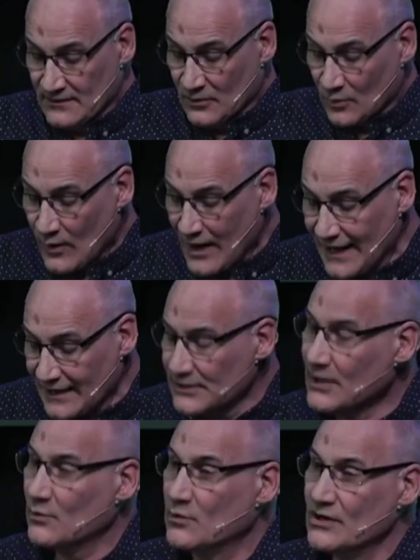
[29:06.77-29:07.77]
While you're
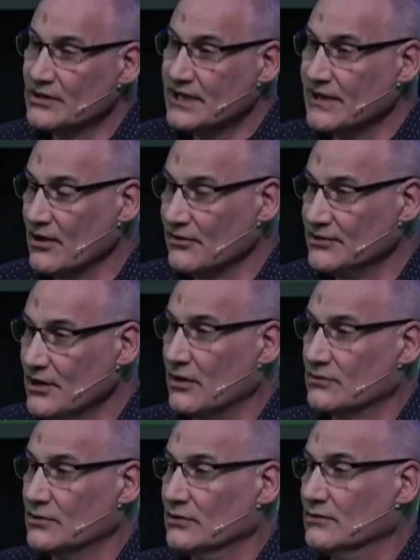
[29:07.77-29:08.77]
working on your
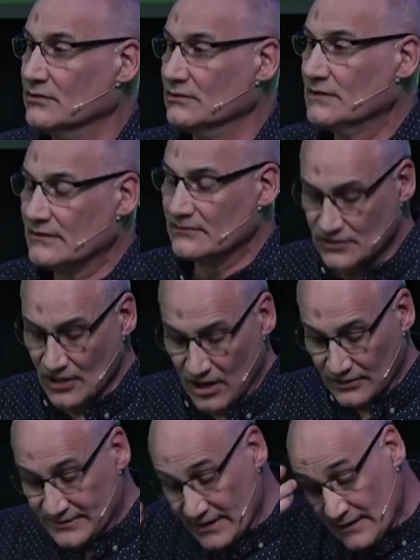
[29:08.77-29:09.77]
goal,
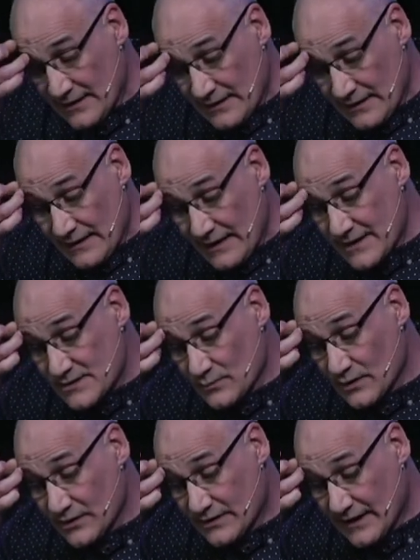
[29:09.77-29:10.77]
God is
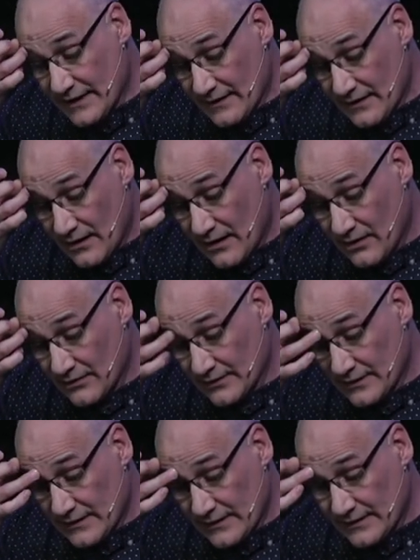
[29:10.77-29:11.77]
working on
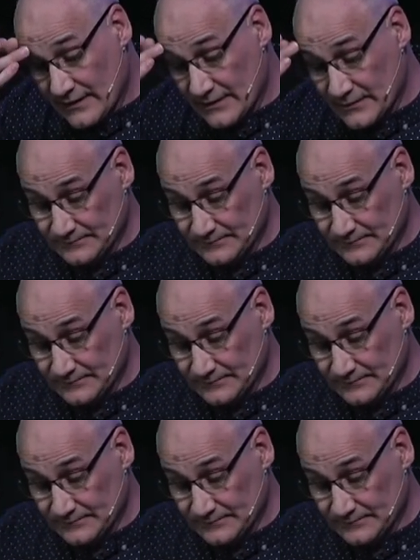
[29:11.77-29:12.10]
you.